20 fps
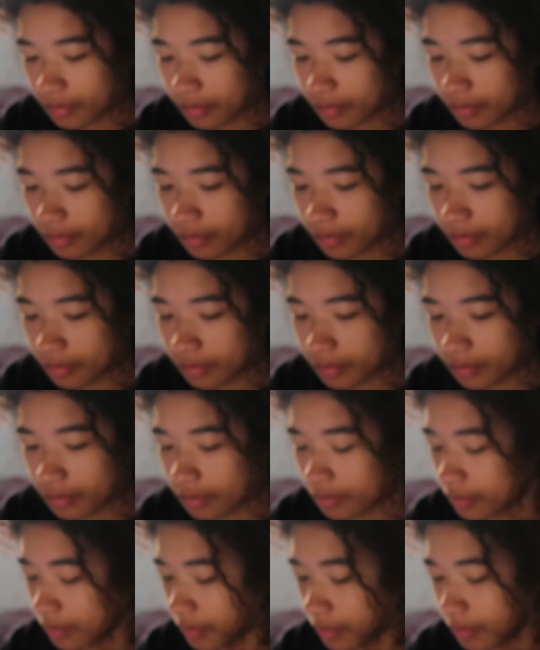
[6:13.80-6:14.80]

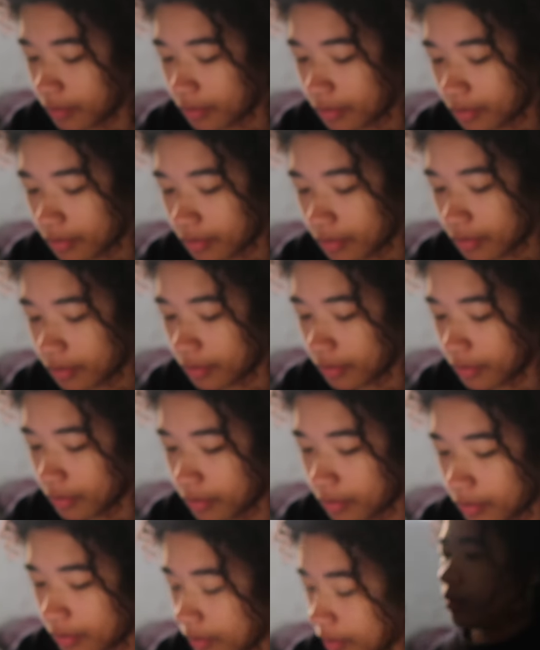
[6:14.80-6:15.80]

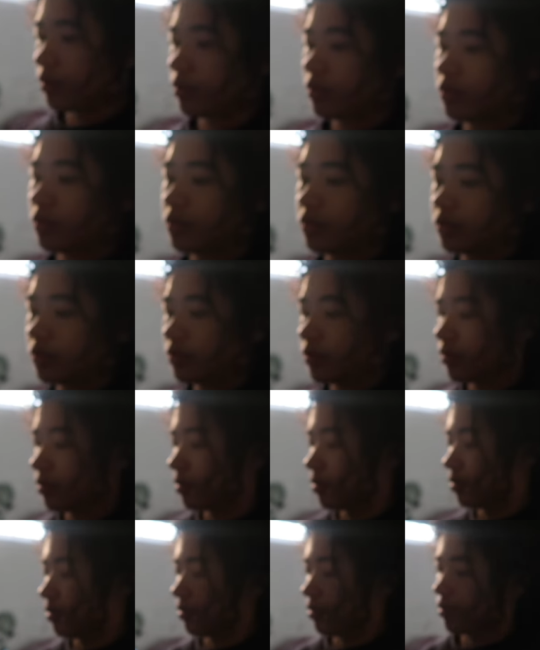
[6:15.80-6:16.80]

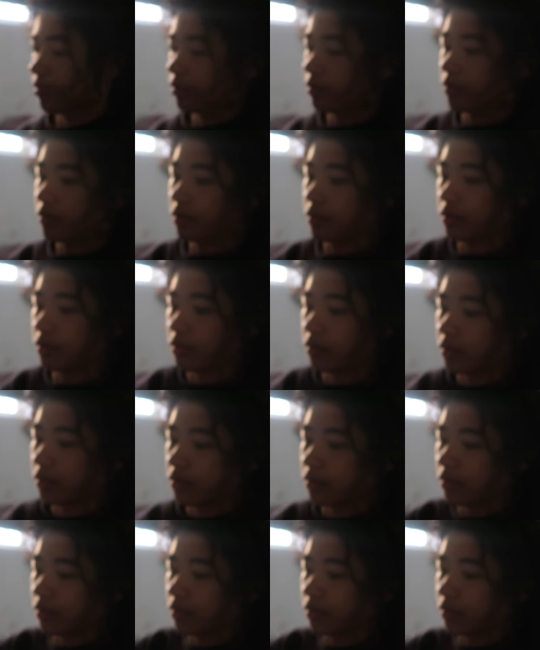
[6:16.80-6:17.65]
No one is speaking in this clip.